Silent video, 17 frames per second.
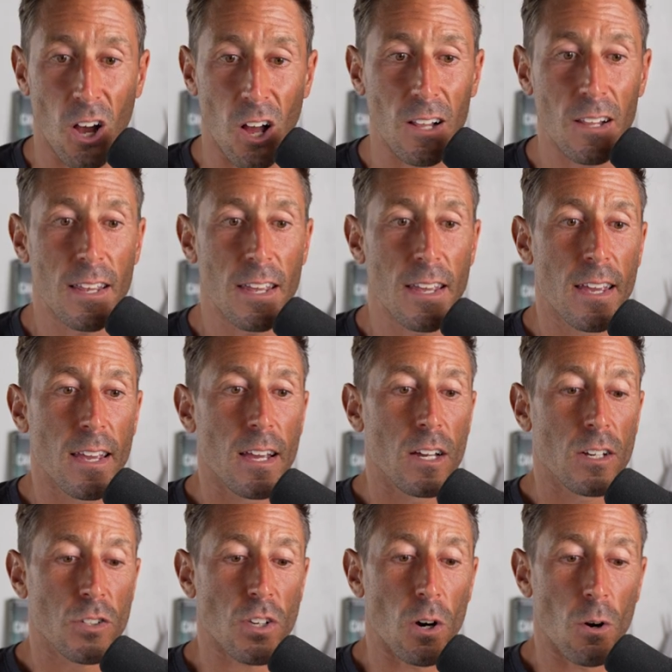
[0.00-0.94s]
it all.
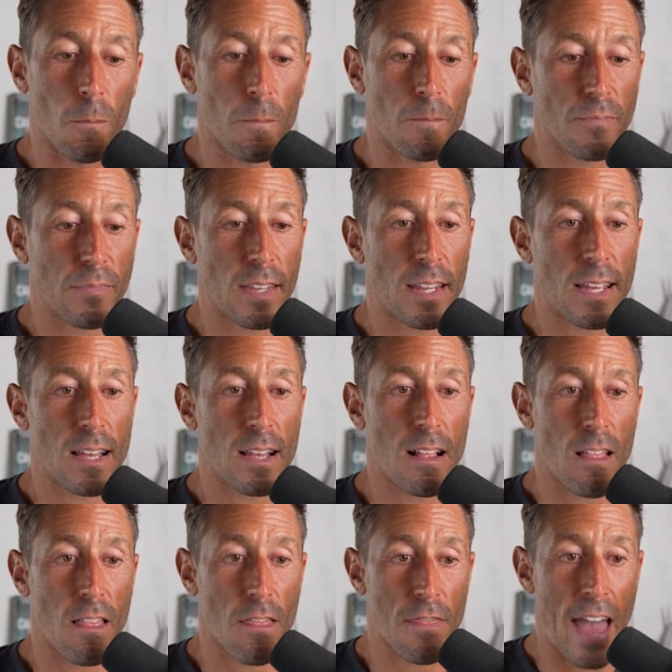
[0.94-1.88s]
So,
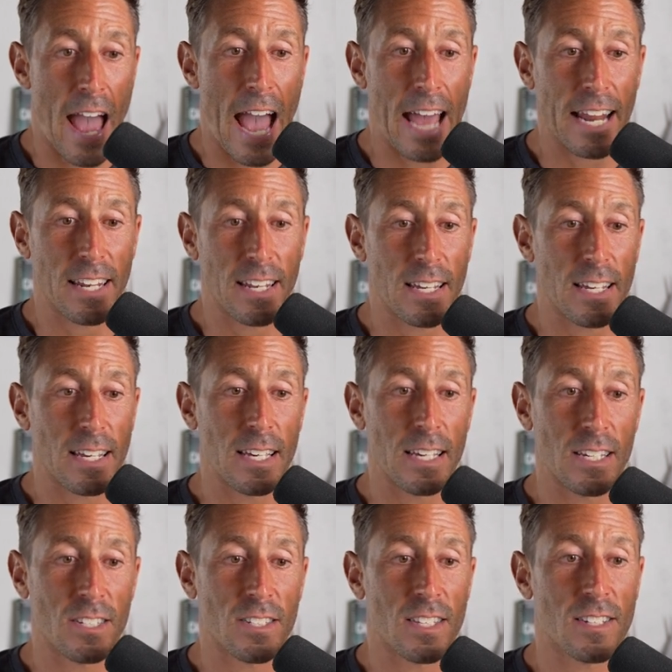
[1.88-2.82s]
that
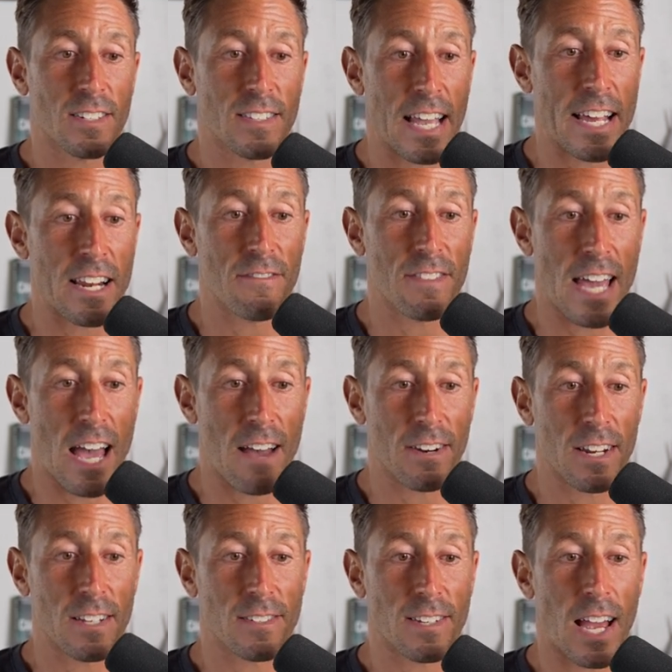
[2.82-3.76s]
is the state of the
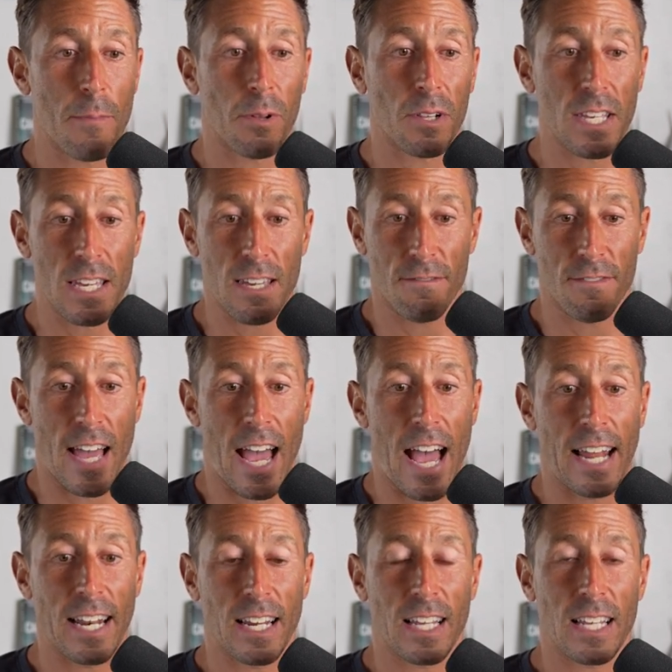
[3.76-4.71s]
evidence, I believe,
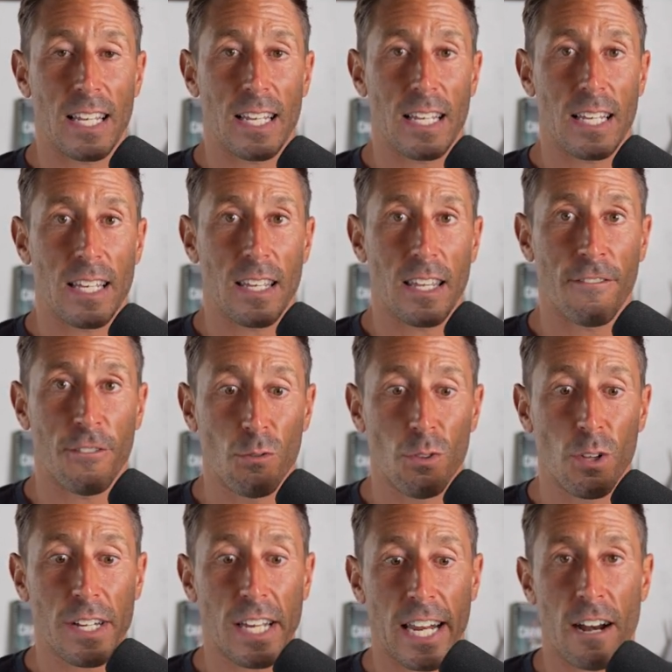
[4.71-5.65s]
that if you
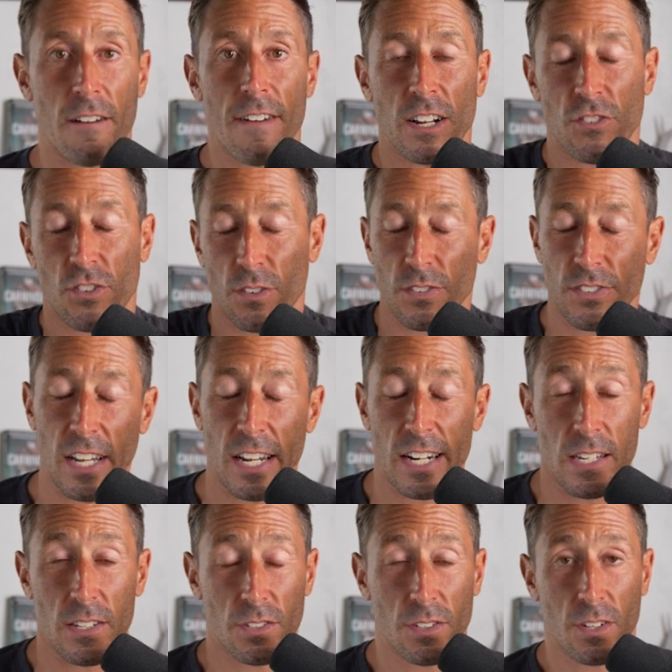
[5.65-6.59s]
look at interventional
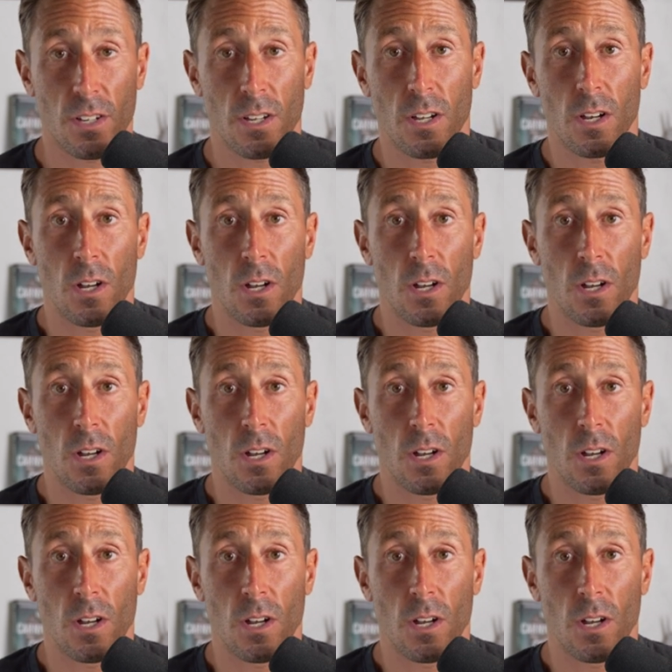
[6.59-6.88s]
studies,